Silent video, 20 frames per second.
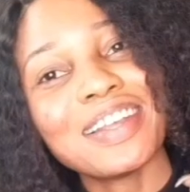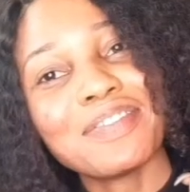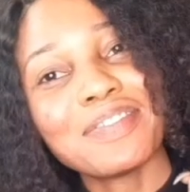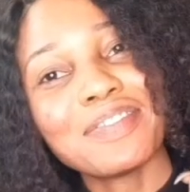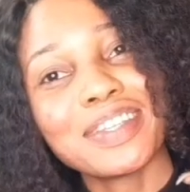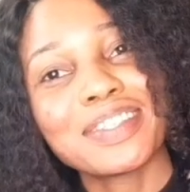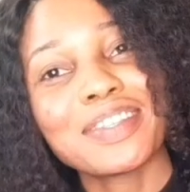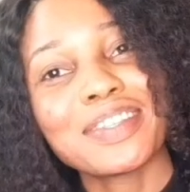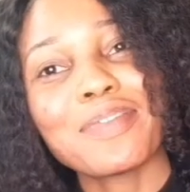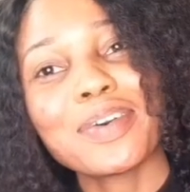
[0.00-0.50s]

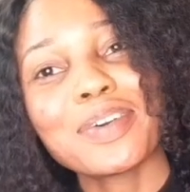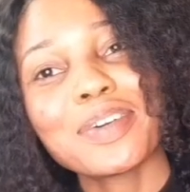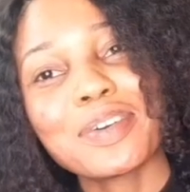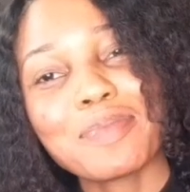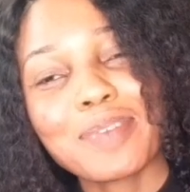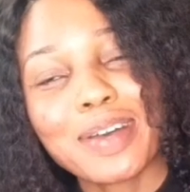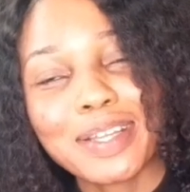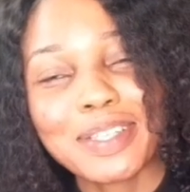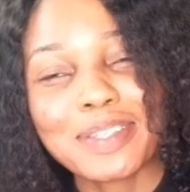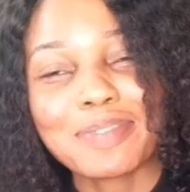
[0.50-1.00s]
lovelies,
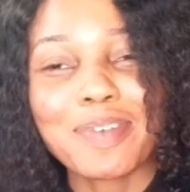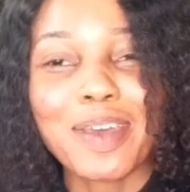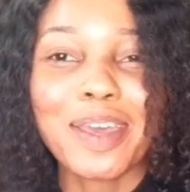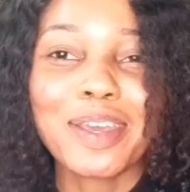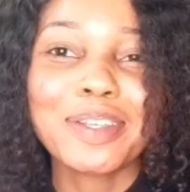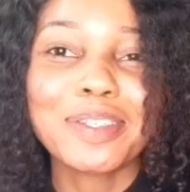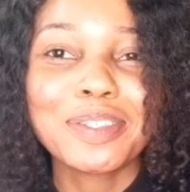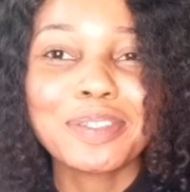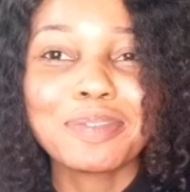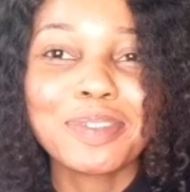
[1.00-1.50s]
welcome back to my
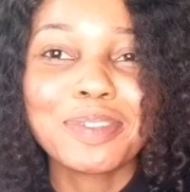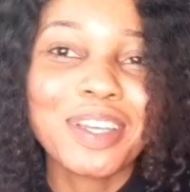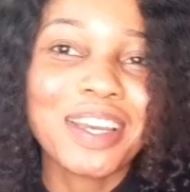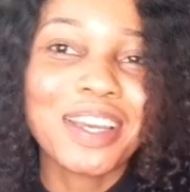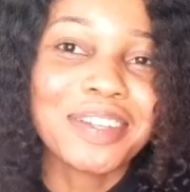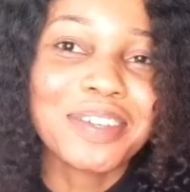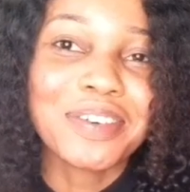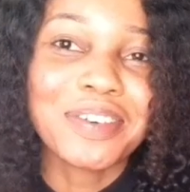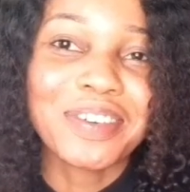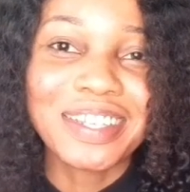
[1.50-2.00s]
YouTube
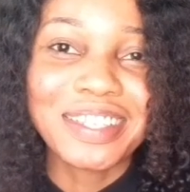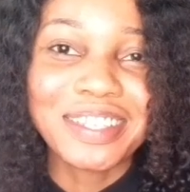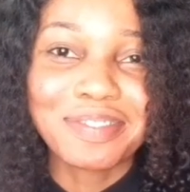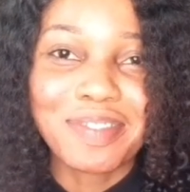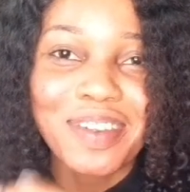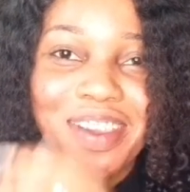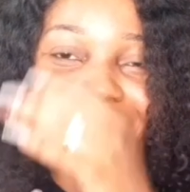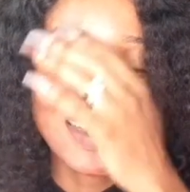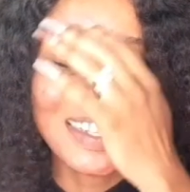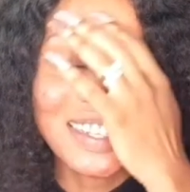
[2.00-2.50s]
channel. It's
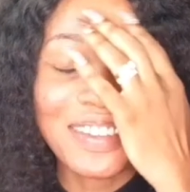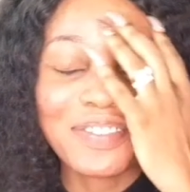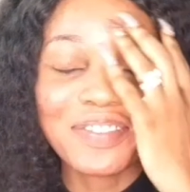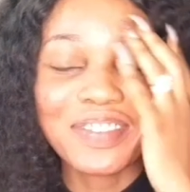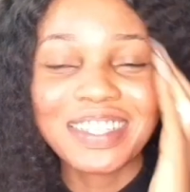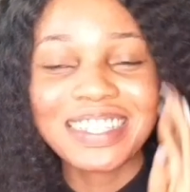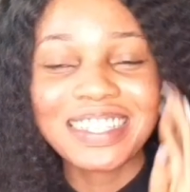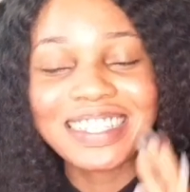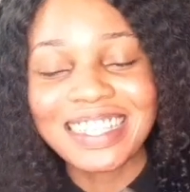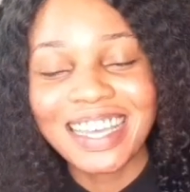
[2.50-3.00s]
Maya
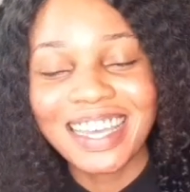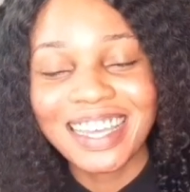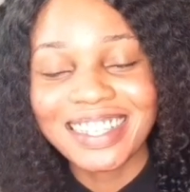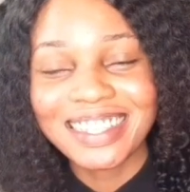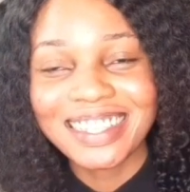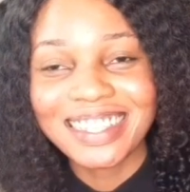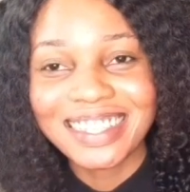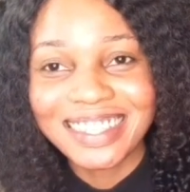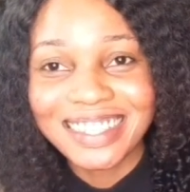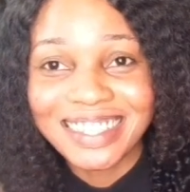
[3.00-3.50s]
Davis here
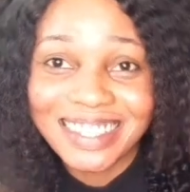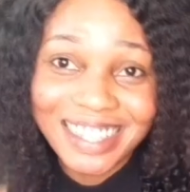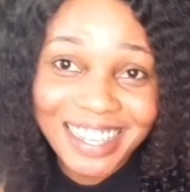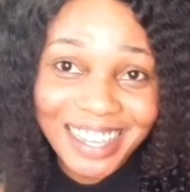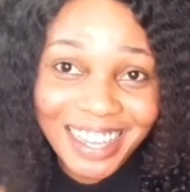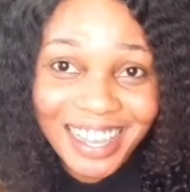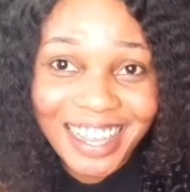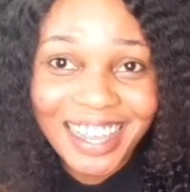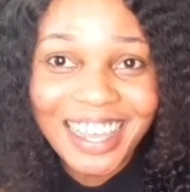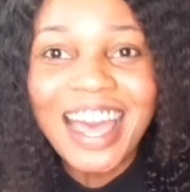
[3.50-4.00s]

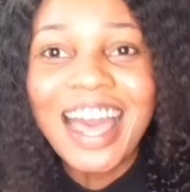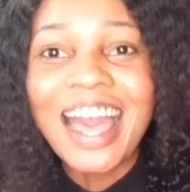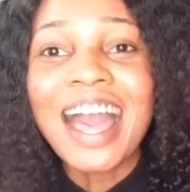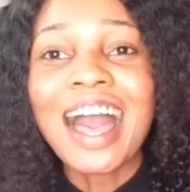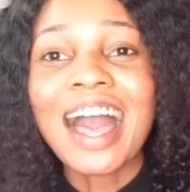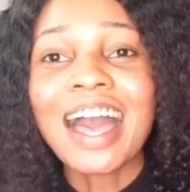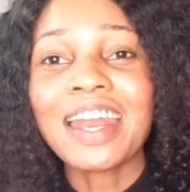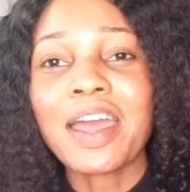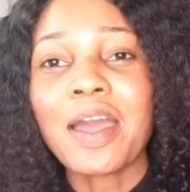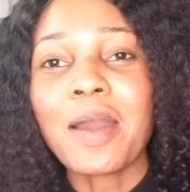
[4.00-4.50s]
today,
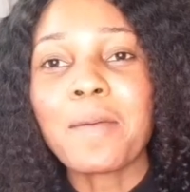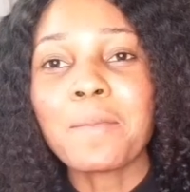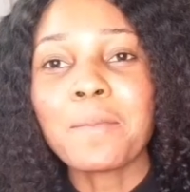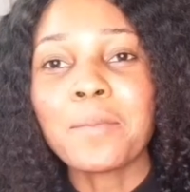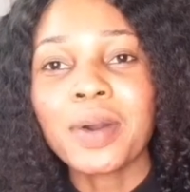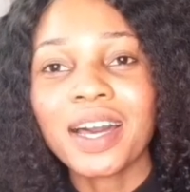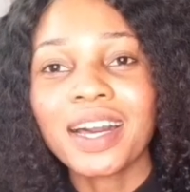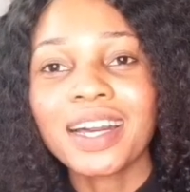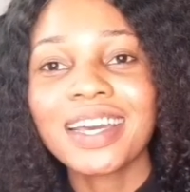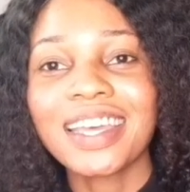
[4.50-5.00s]
and I am
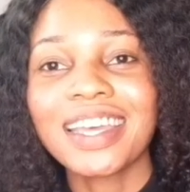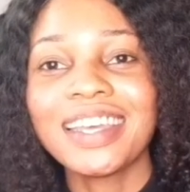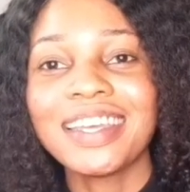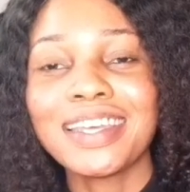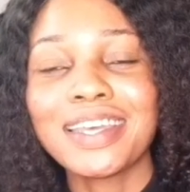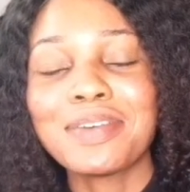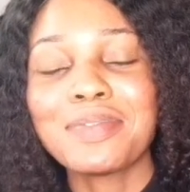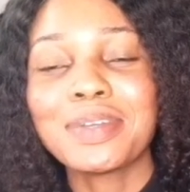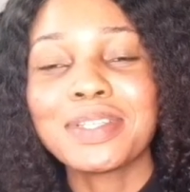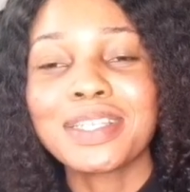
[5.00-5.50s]
back
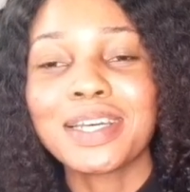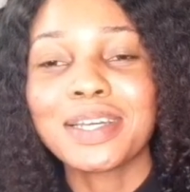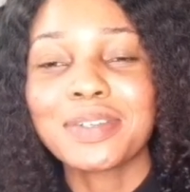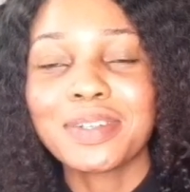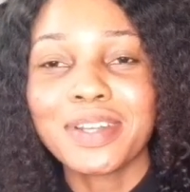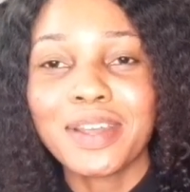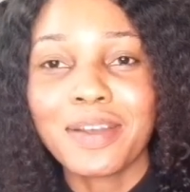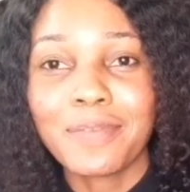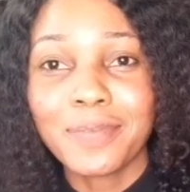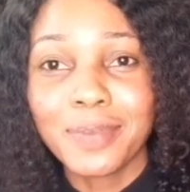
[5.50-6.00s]
again with
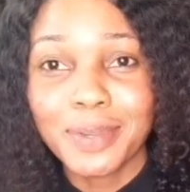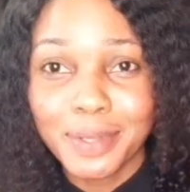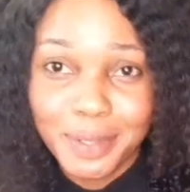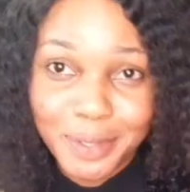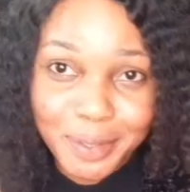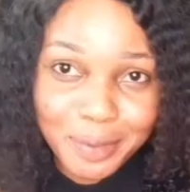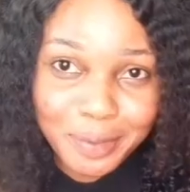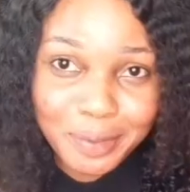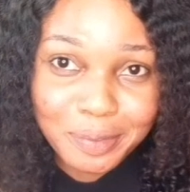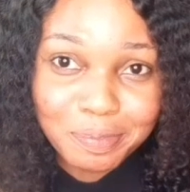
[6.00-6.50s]
another
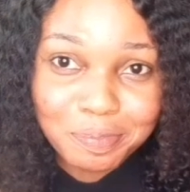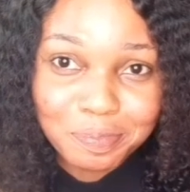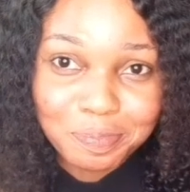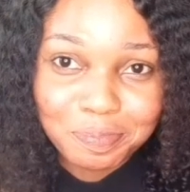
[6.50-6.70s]
video.